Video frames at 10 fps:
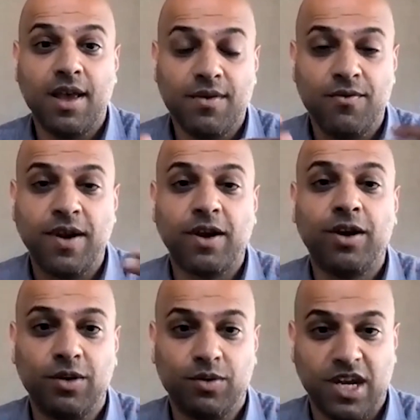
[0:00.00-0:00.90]
very
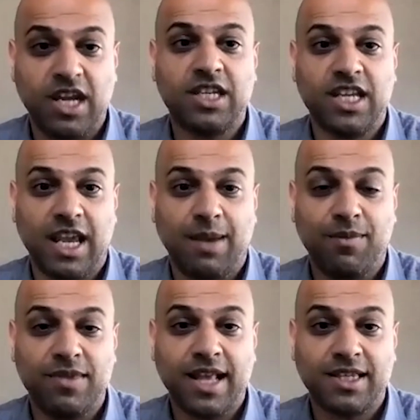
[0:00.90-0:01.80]
unique
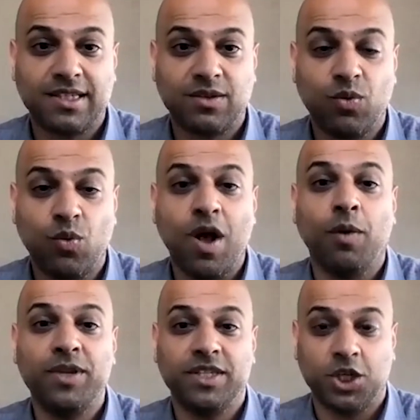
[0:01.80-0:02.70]
team that's well
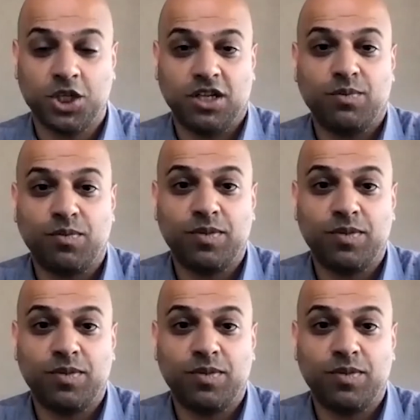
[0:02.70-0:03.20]
positioned